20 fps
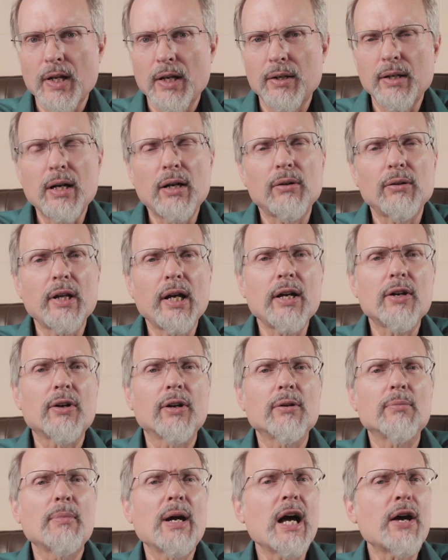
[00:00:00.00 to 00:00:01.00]
Now,
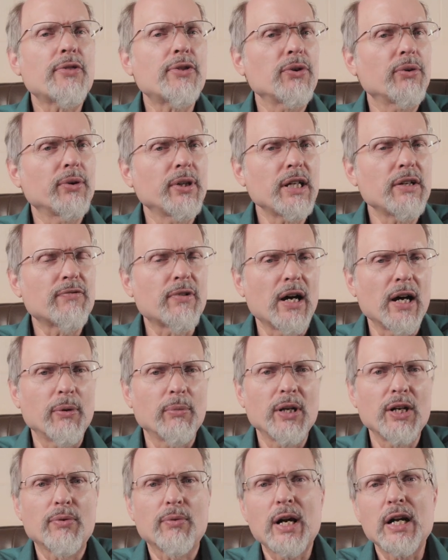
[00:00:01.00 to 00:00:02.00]
later, Matthew Levi,
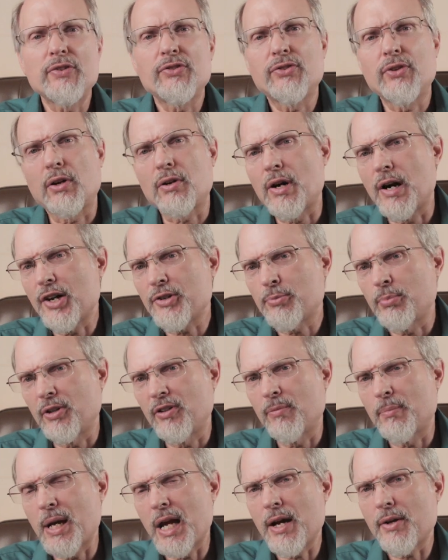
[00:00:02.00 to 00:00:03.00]
when he writes the Gospel
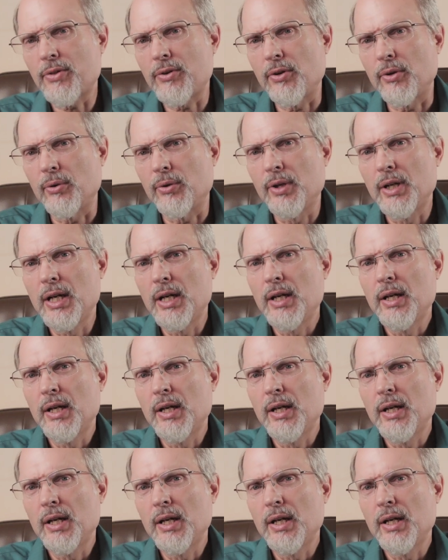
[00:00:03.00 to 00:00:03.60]
of Matthew,